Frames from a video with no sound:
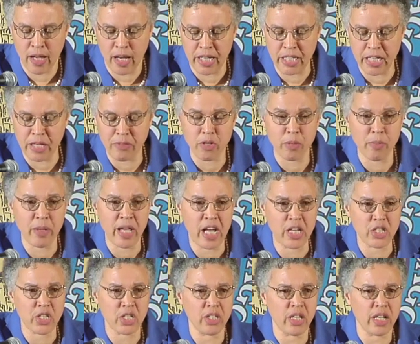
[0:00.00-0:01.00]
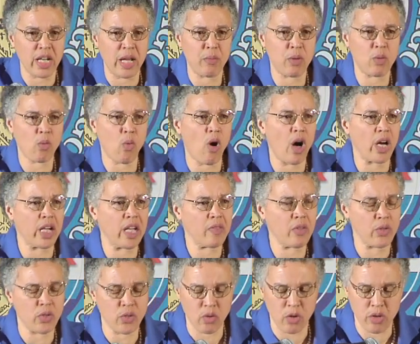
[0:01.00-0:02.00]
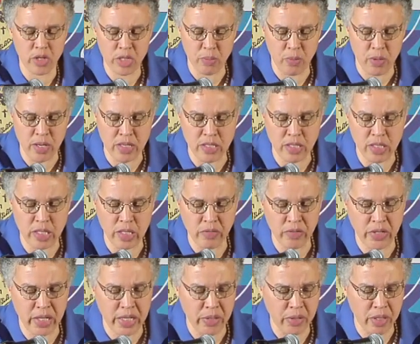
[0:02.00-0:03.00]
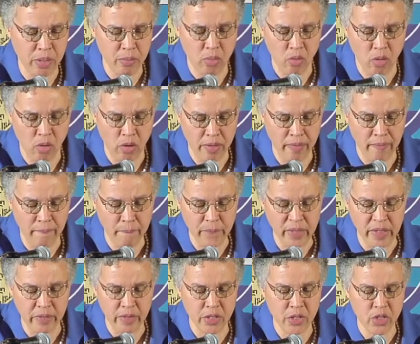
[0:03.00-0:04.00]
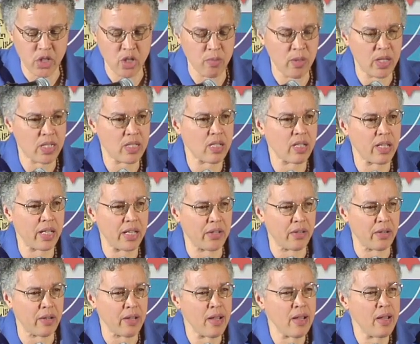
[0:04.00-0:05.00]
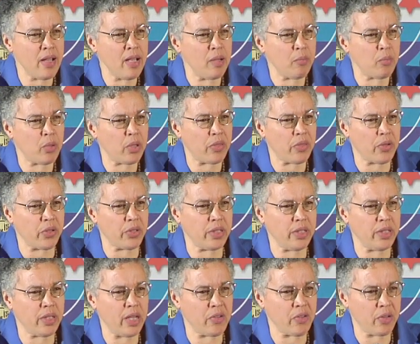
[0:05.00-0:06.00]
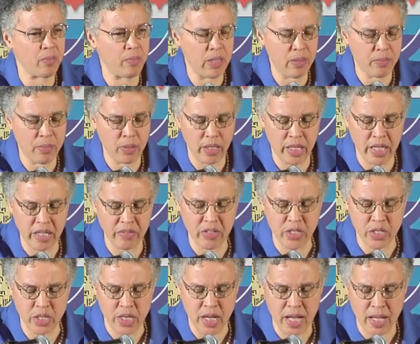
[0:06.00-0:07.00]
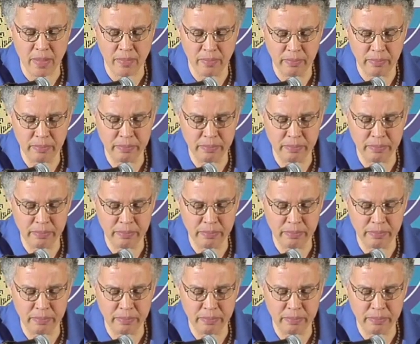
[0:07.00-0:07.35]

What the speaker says: I never imagined that I would walk in the door as president of a county board and then 2 months later put 1,300 people out of a job.